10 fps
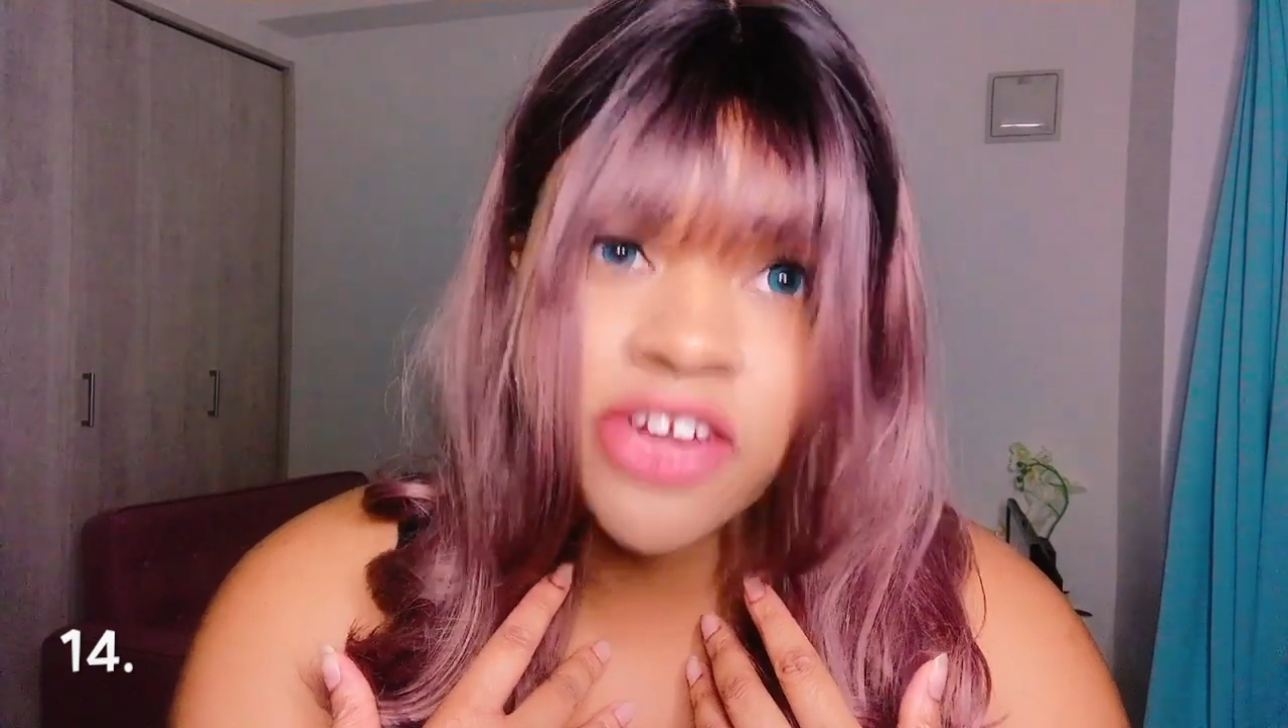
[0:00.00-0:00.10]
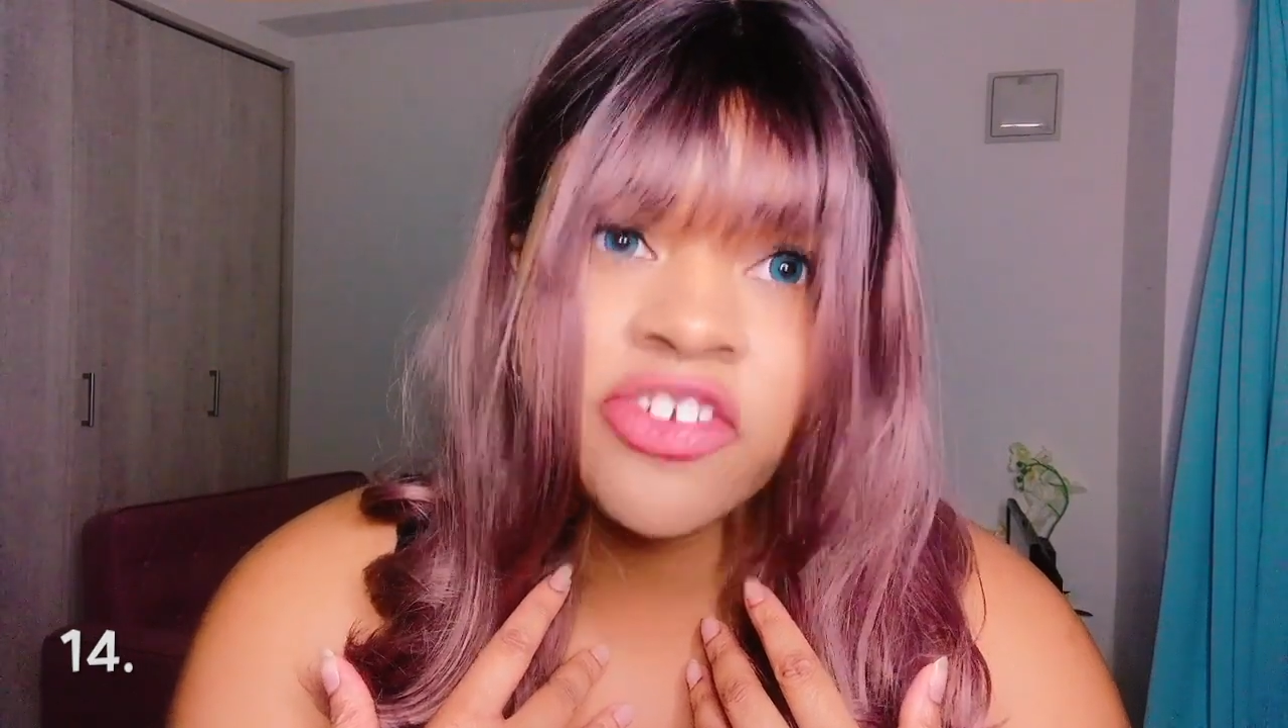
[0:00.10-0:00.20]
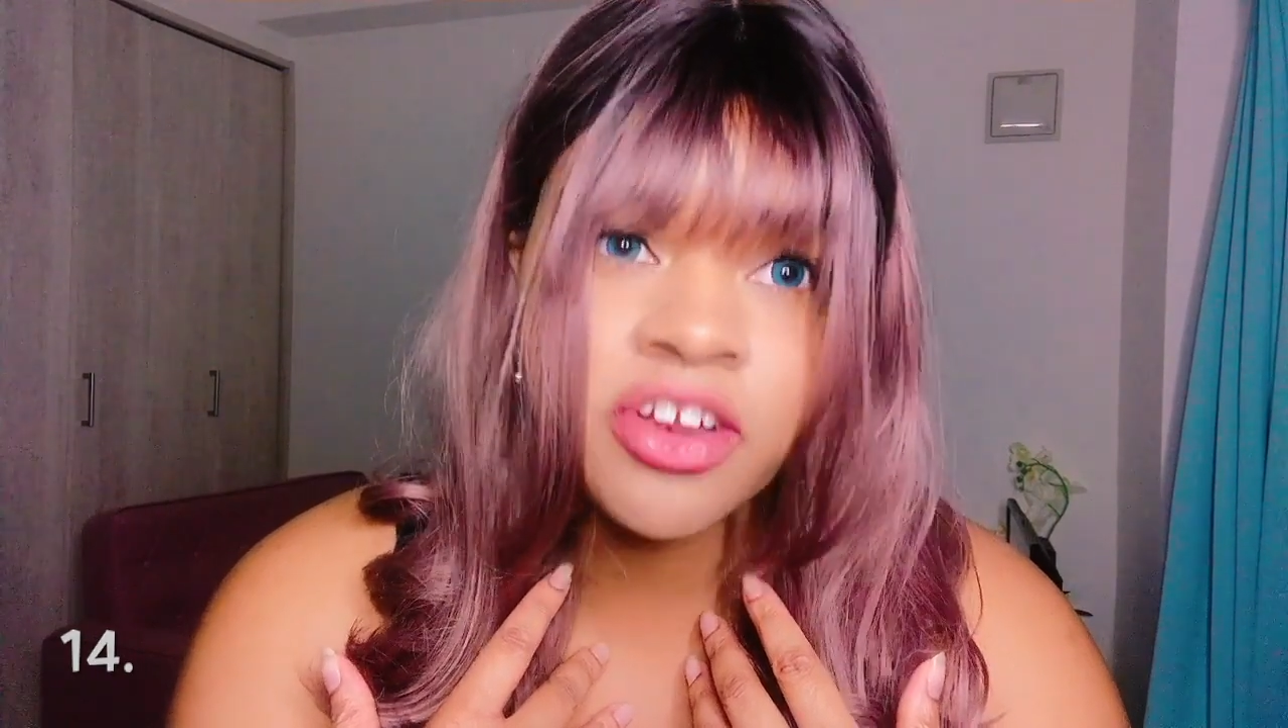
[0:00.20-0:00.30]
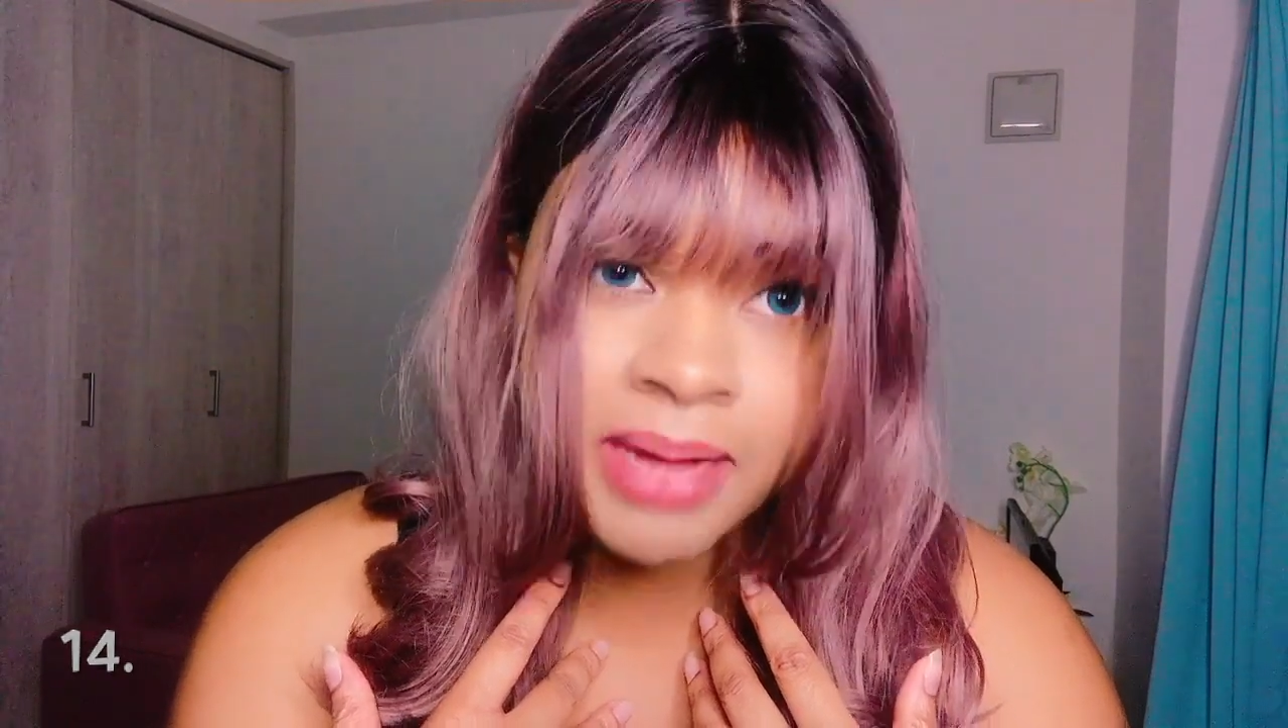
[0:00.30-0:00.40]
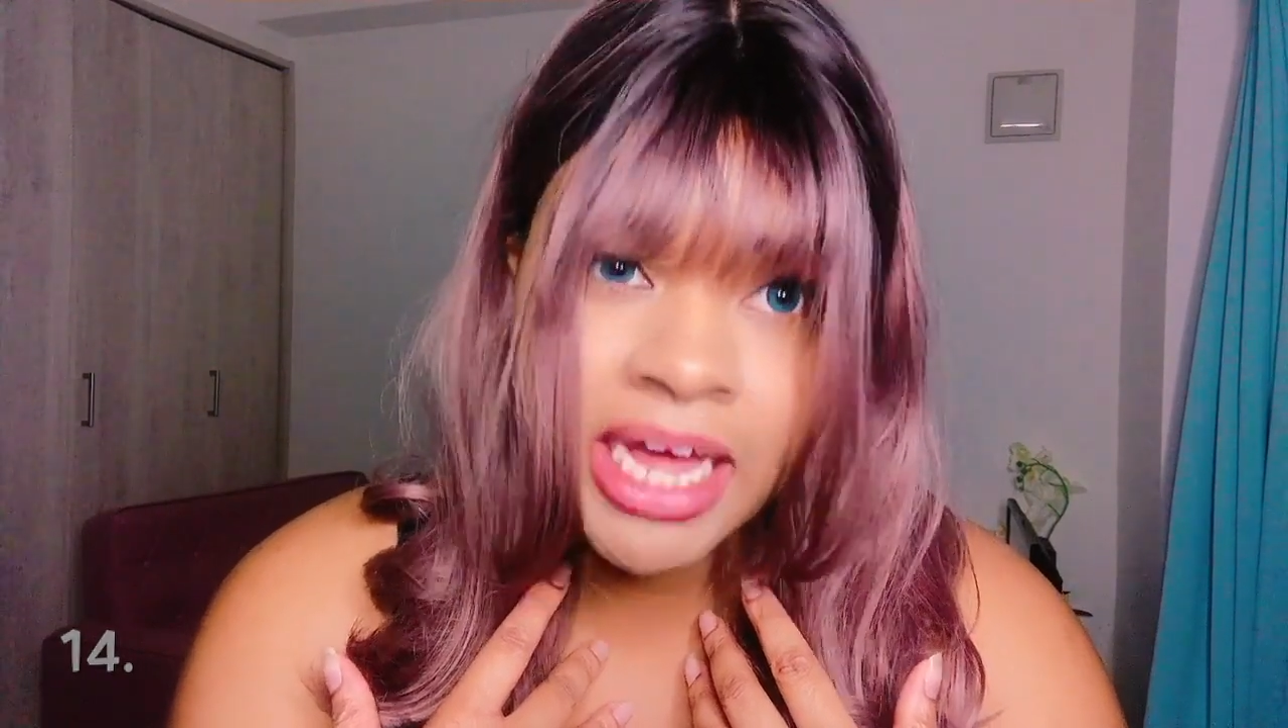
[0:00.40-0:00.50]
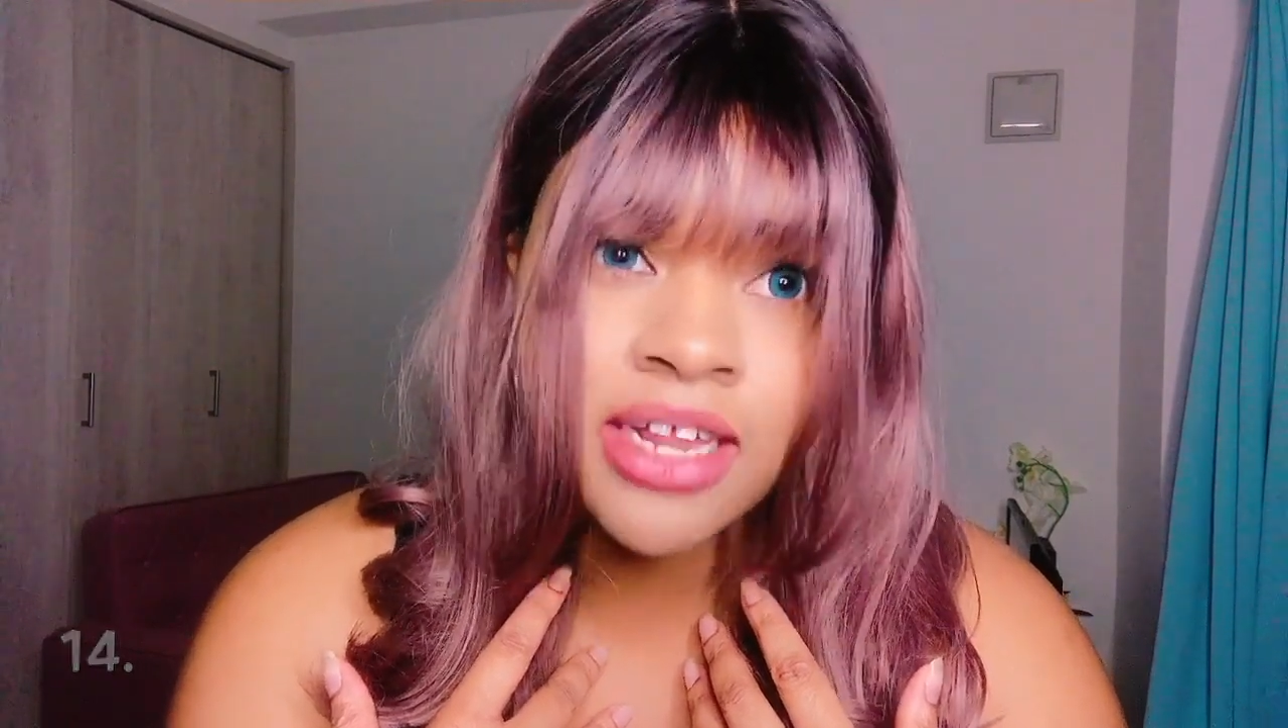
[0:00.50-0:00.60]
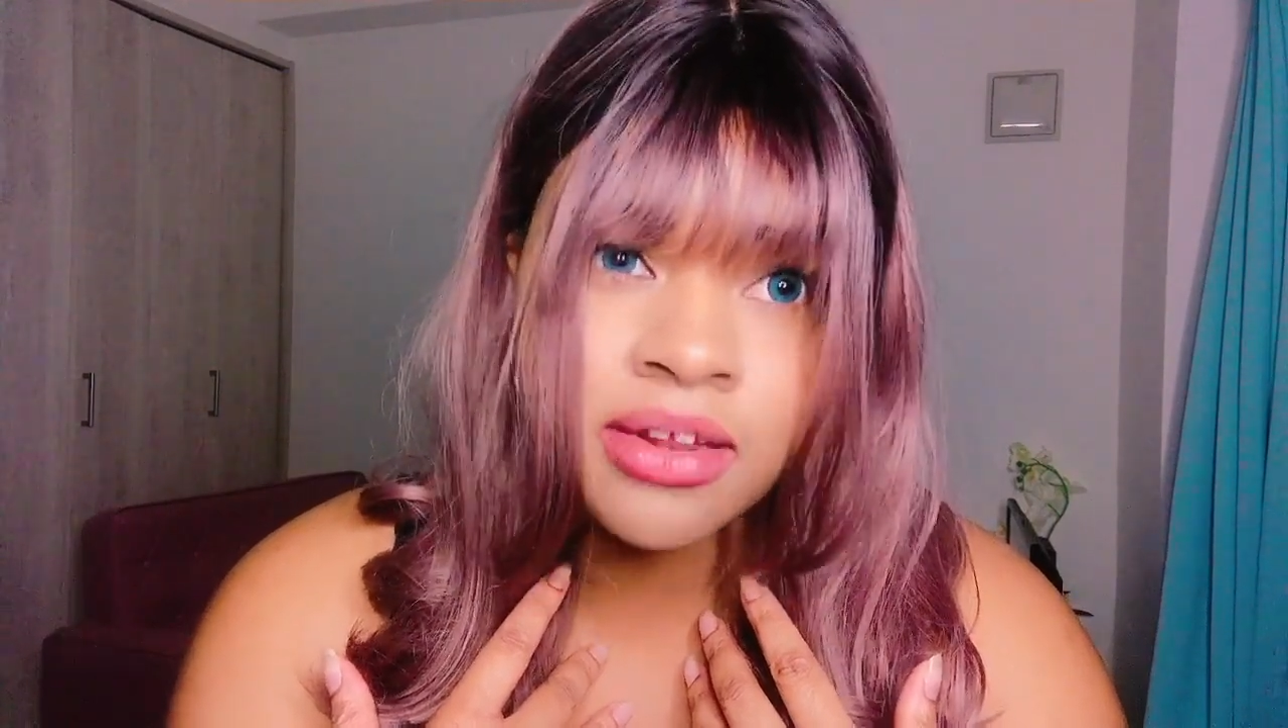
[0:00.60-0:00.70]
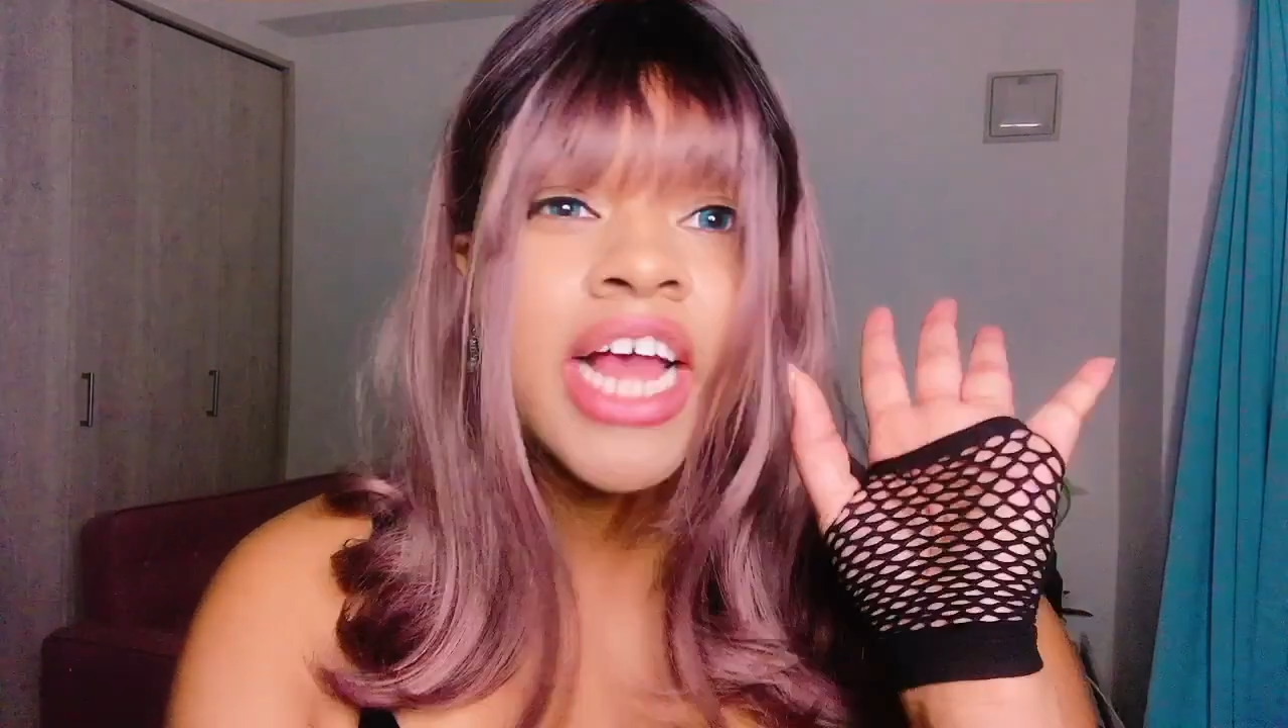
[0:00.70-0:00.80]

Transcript: Asian man.